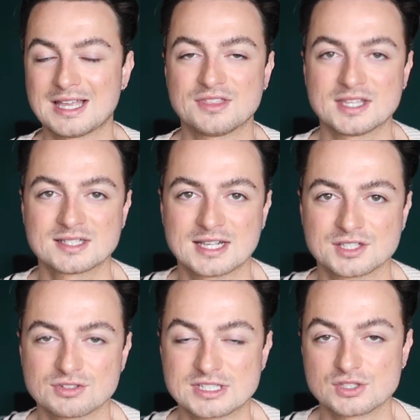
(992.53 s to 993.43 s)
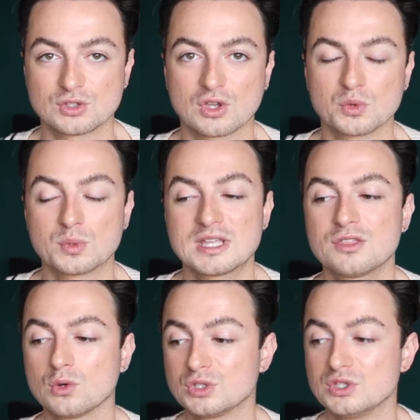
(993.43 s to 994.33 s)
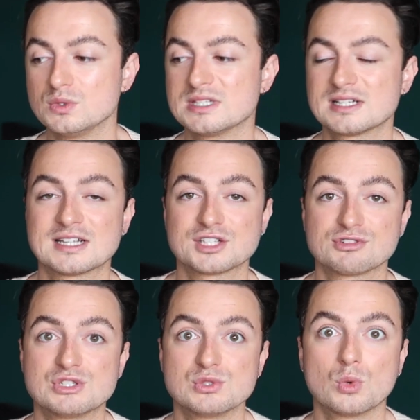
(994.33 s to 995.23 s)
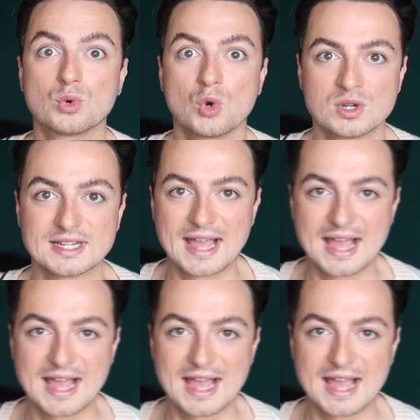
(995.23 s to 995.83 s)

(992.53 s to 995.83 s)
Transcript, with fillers: get the accessories to go with or use the accessories you already